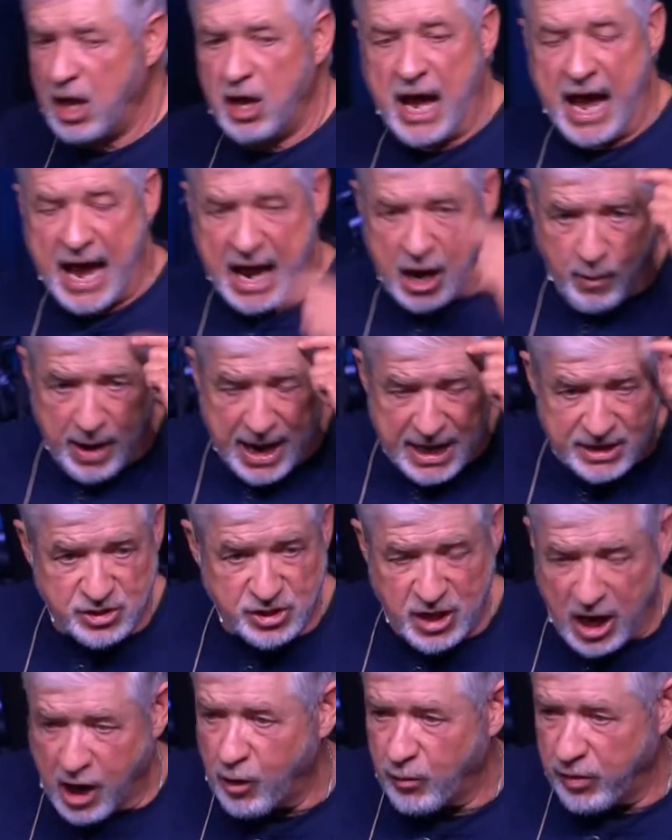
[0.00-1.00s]
how I
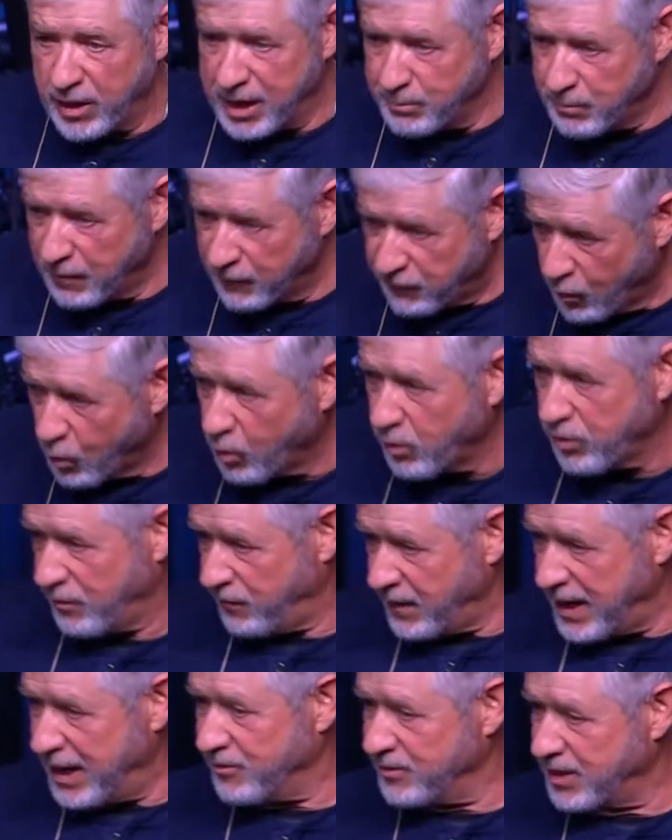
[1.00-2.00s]
saw them before the
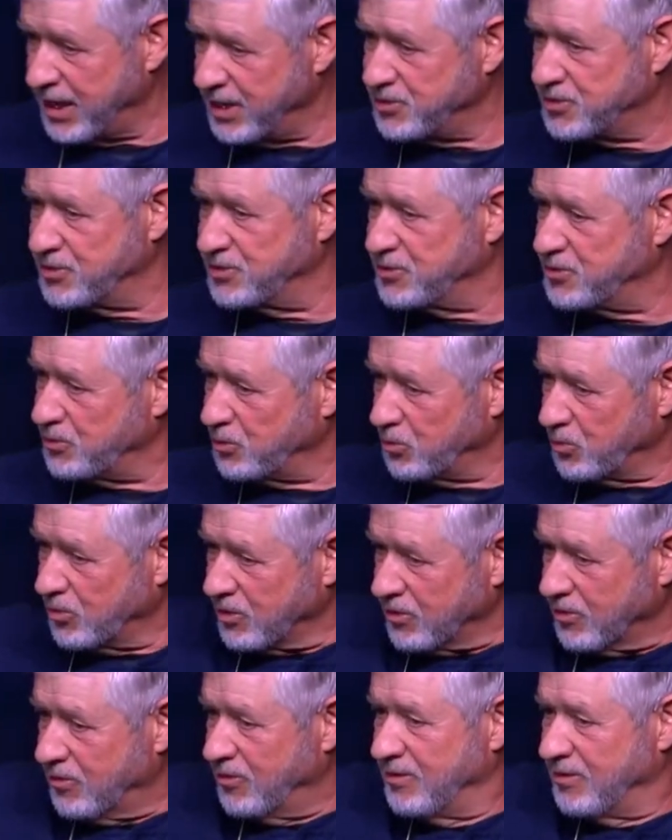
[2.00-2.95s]
foundations of the world.